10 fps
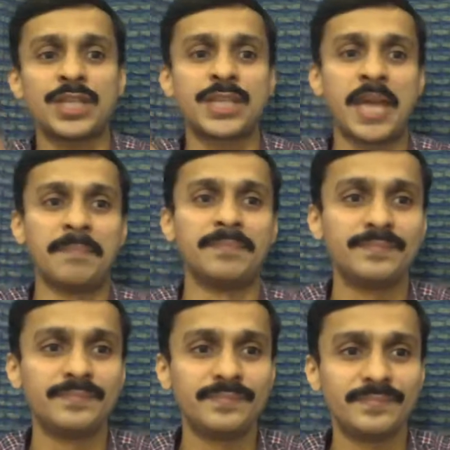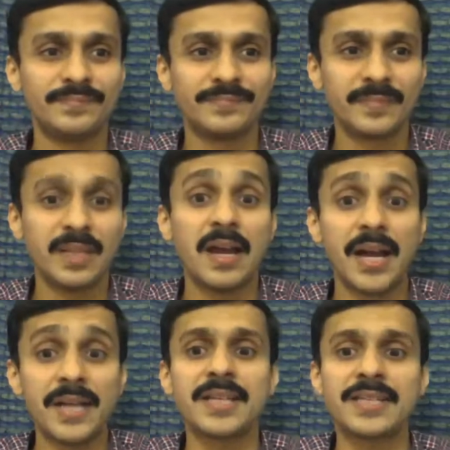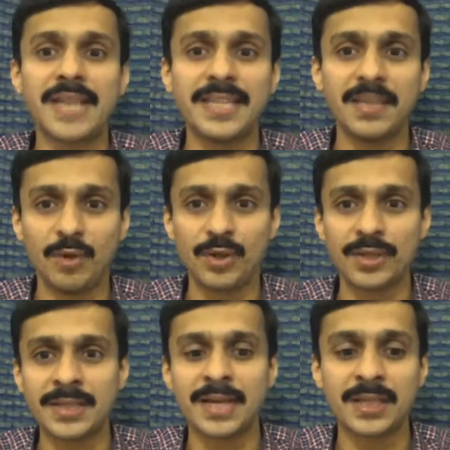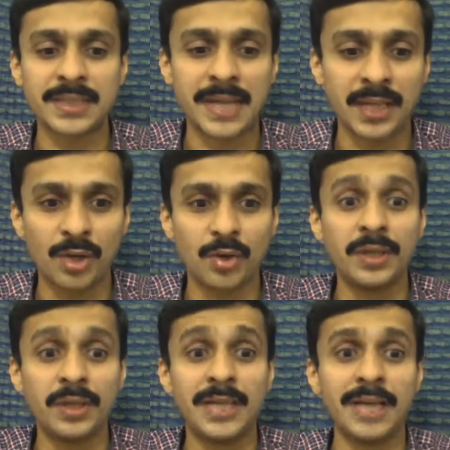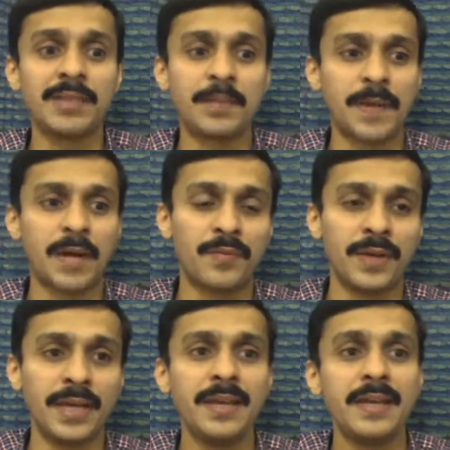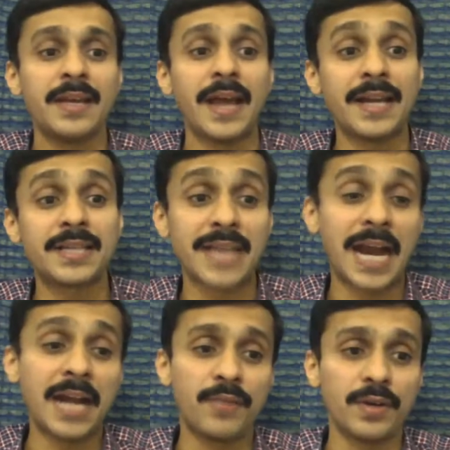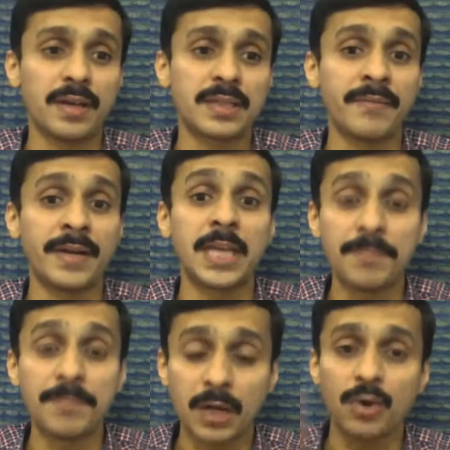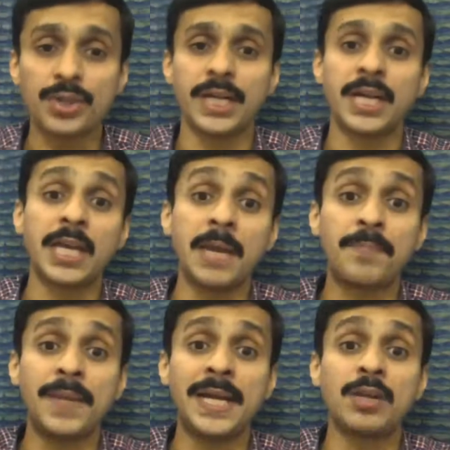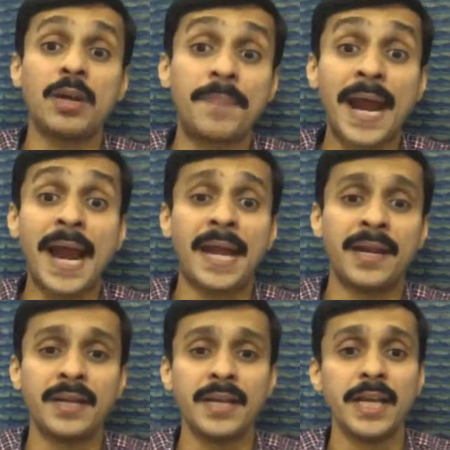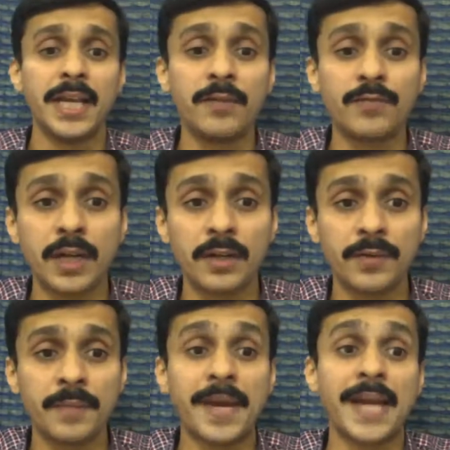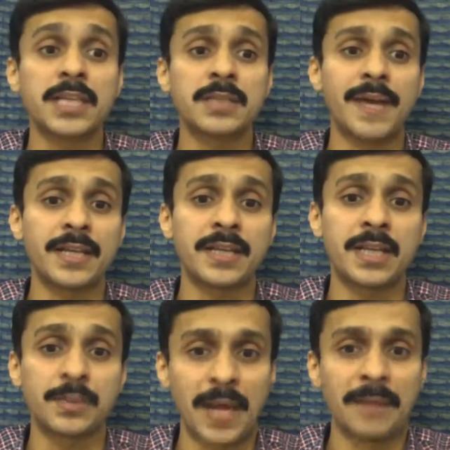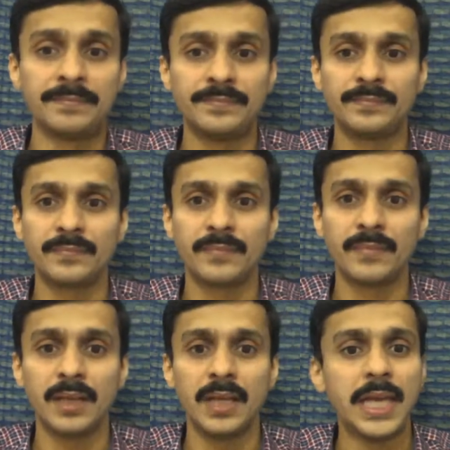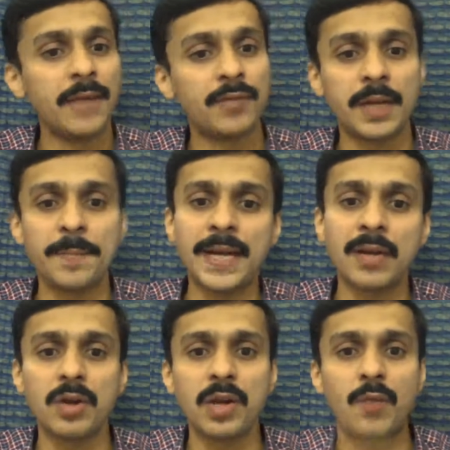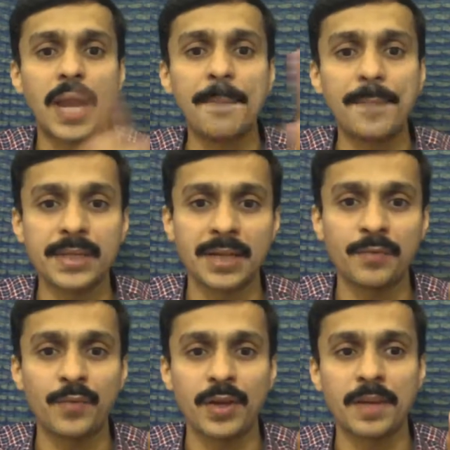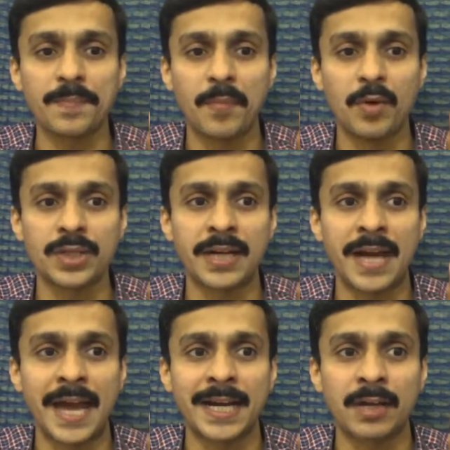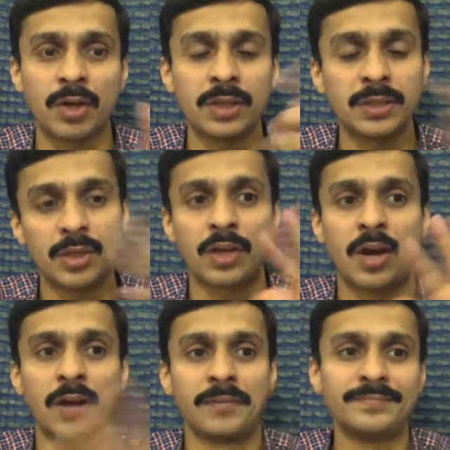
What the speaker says: game. Understand the emotions, understand the ego, deal with it powerfully, and stand for yourself and keep negotiating, keep building your brand in front of your manager's manager as well. If you are dependent on only one person for your promotion, hike, and growth, you are gone.